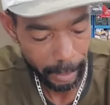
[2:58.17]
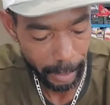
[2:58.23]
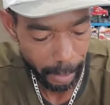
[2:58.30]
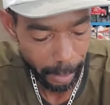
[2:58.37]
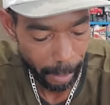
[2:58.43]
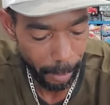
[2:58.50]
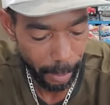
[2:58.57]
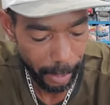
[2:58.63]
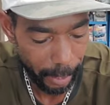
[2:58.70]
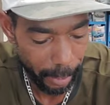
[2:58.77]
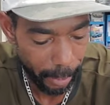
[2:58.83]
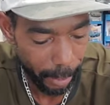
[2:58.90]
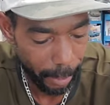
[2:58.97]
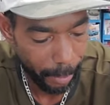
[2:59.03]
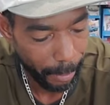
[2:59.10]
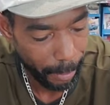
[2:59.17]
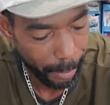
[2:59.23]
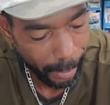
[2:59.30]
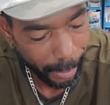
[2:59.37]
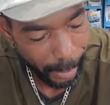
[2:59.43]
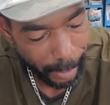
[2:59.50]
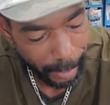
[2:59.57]
Zero Hero.
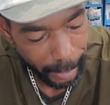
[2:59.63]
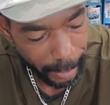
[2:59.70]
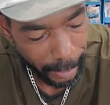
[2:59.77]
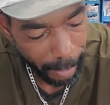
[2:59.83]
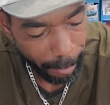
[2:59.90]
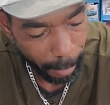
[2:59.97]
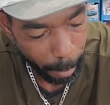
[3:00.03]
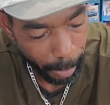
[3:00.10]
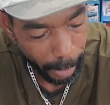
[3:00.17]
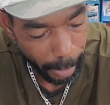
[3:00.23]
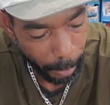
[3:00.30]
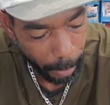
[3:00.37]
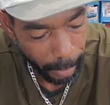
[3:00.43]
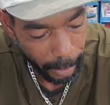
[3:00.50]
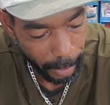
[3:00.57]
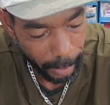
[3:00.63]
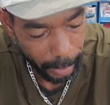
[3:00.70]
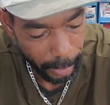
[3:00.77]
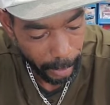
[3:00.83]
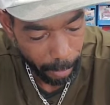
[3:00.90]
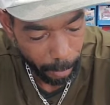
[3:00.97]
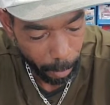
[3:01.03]
It definitely played with it because
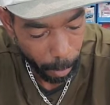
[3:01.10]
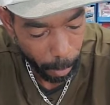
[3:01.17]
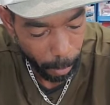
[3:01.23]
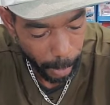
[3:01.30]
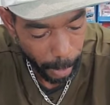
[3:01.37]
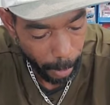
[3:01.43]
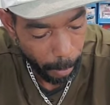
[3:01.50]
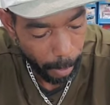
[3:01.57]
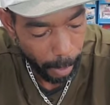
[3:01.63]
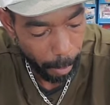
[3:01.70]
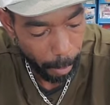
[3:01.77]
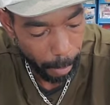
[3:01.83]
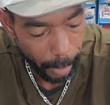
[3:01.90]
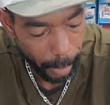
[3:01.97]
it doesn't roll that well,